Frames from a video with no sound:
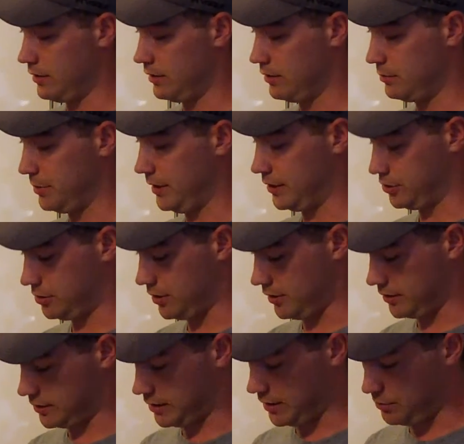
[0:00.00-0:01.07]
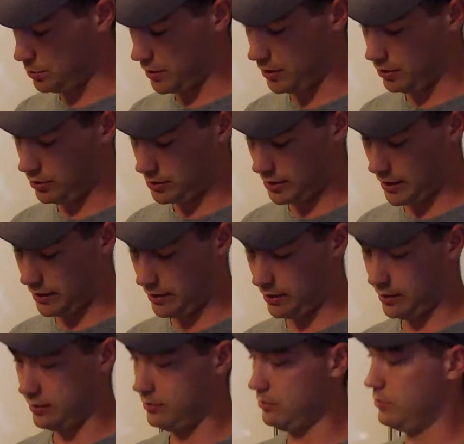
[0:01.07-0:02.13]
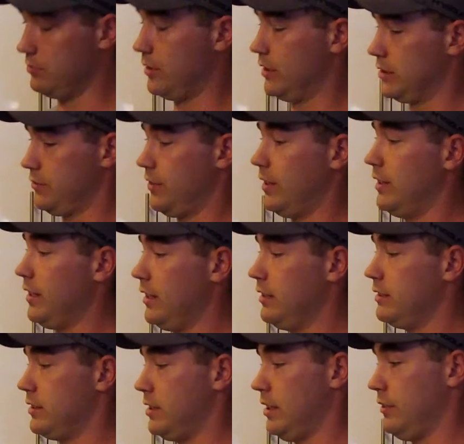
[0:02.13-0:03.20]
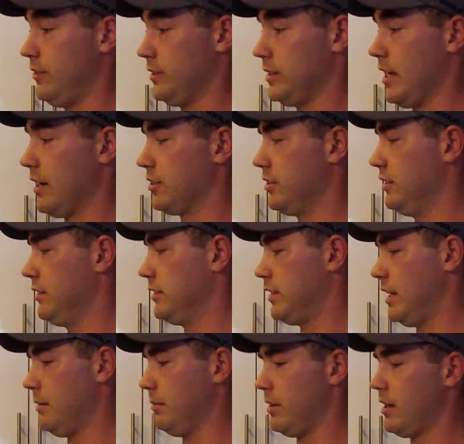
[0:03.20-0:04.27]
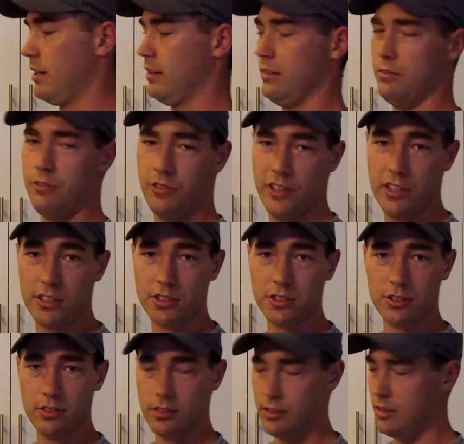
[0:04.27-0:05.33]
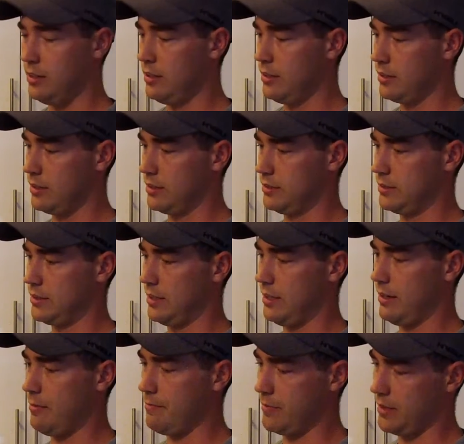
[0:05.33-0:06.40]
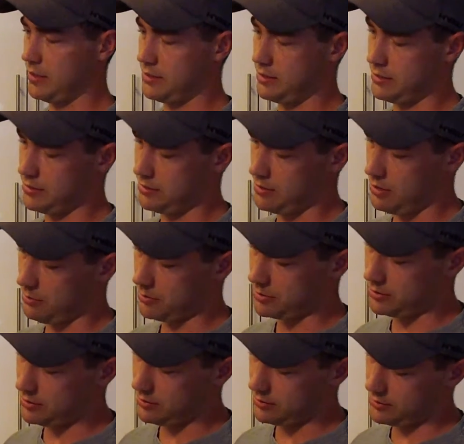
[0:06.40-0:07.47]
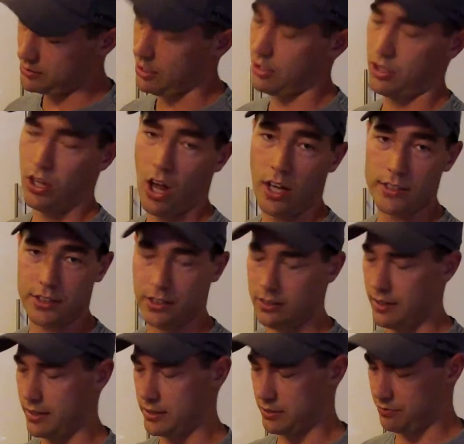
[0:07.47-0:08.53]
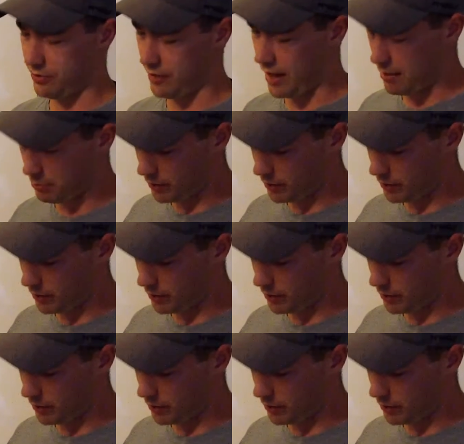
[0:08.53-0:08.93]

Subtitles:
It'll be interesting to see what it looks like when it's fitted in. See if it's actually the same kind of finish, because this is almost, it's not glossy, like it's a flat